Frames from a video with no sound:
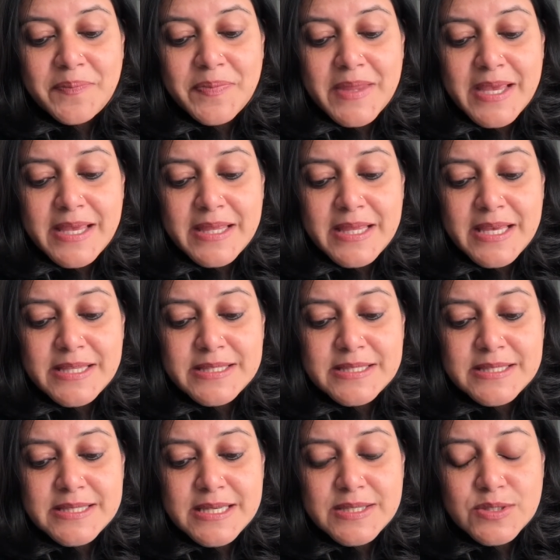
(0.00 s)

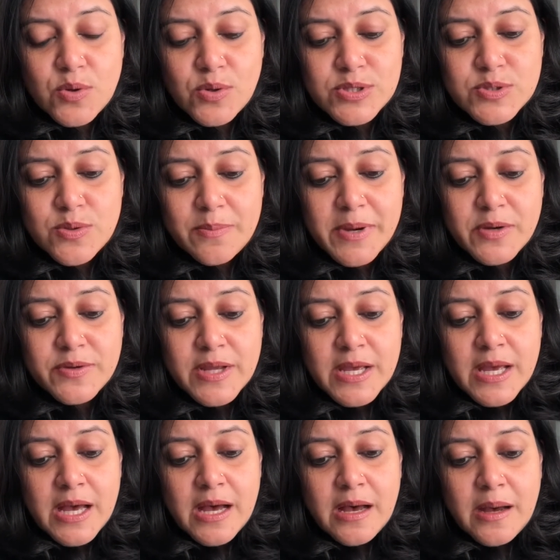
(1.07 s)
it's also about
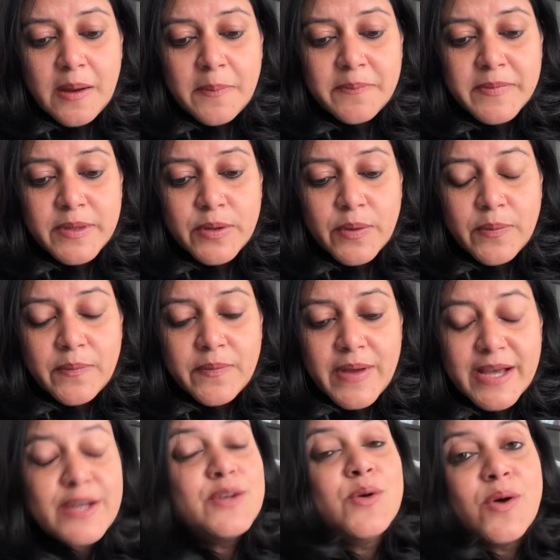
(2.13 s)

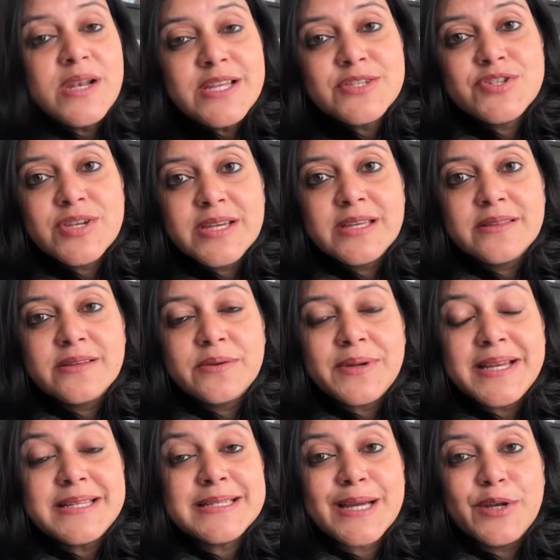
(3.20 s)
acknowledging the
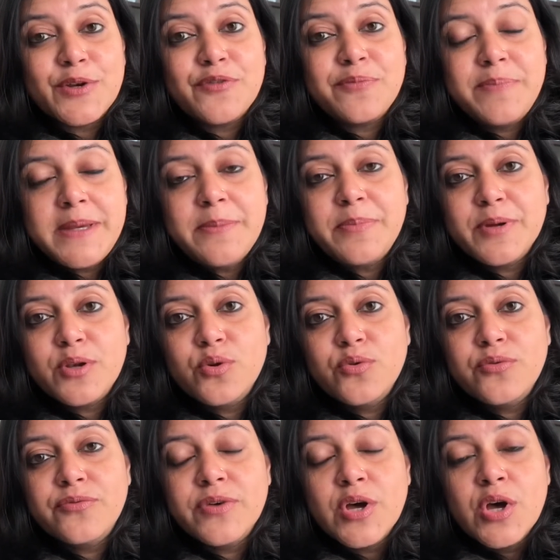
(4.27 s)
right kind of people
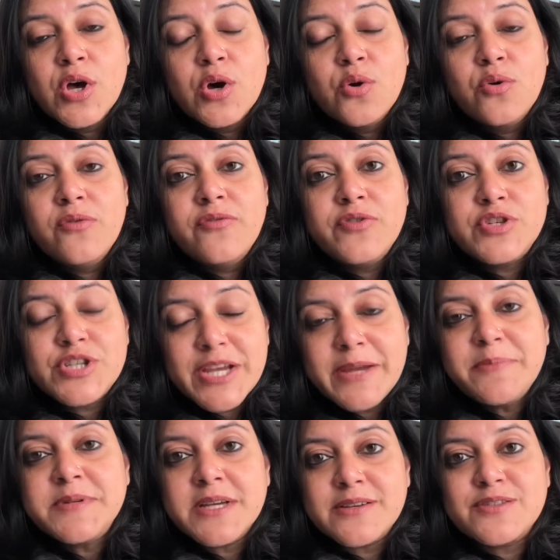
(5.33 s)
who've
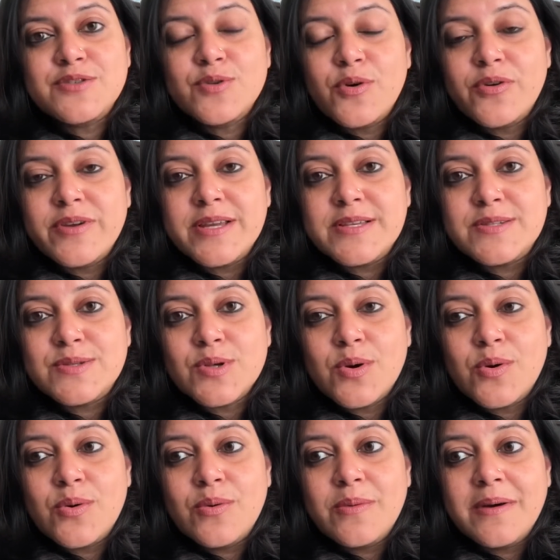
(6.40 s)
shaped our stories.
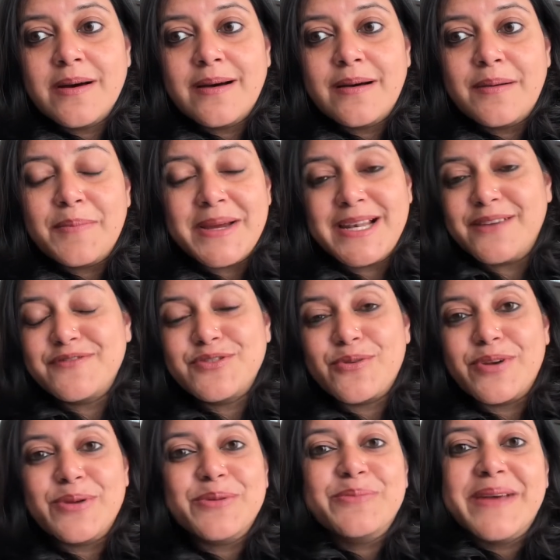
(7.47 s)
So my love
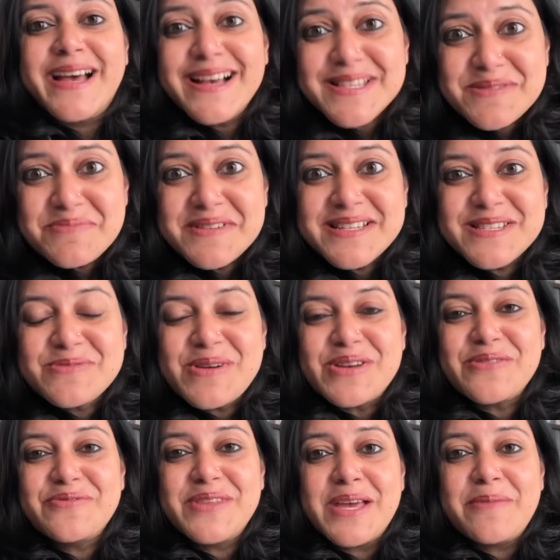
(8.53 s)
story with my husband is one
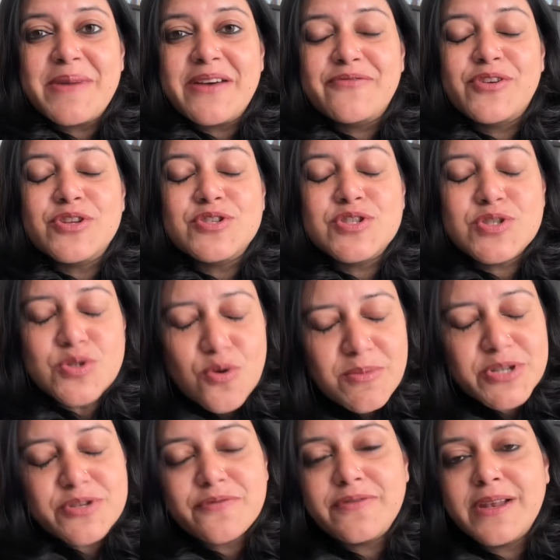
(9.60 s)
of them. I've got so
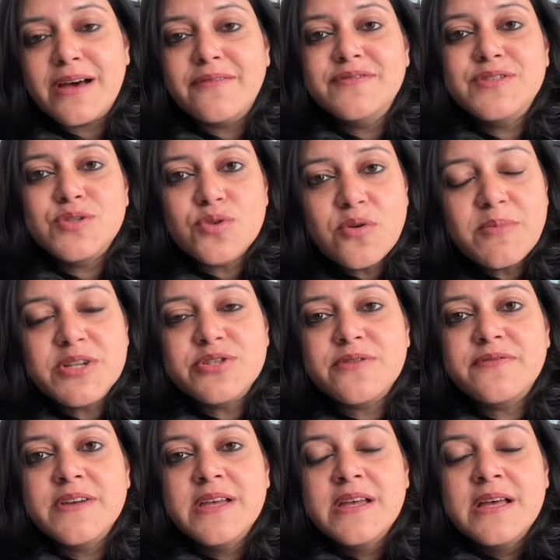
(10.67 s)
much of love, so much of
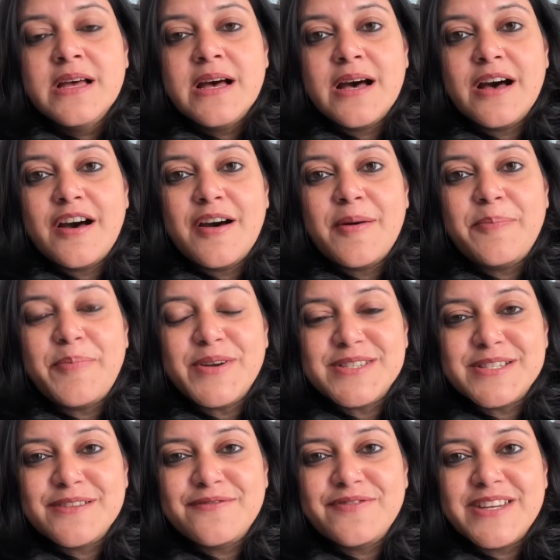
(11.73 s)

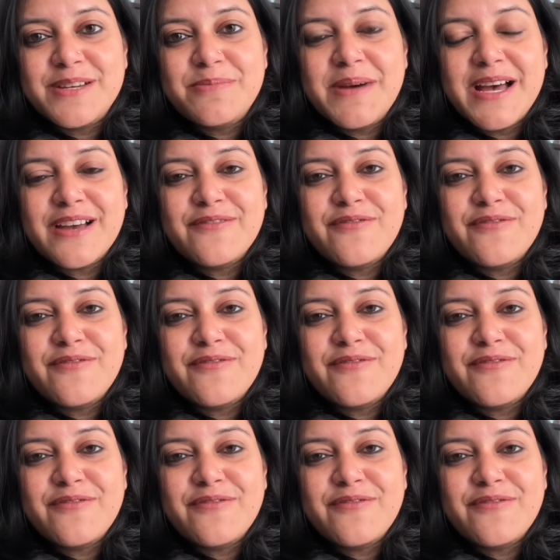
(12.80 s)
positive feedback